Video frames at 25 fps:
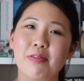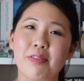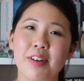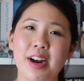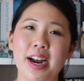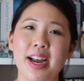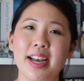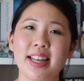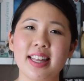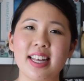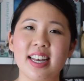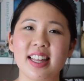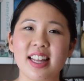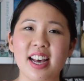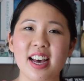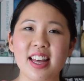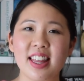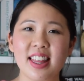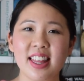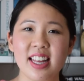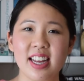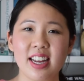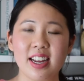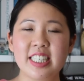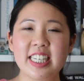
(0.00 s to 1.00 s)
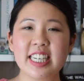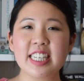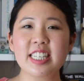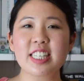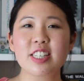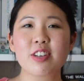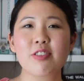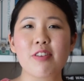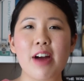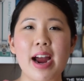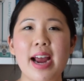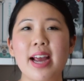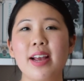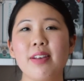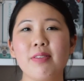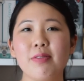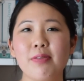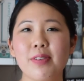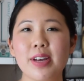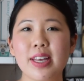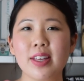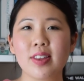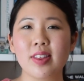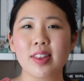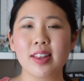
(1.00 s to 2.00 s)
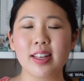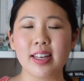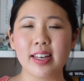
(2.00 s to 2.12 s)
read, and I think she's great with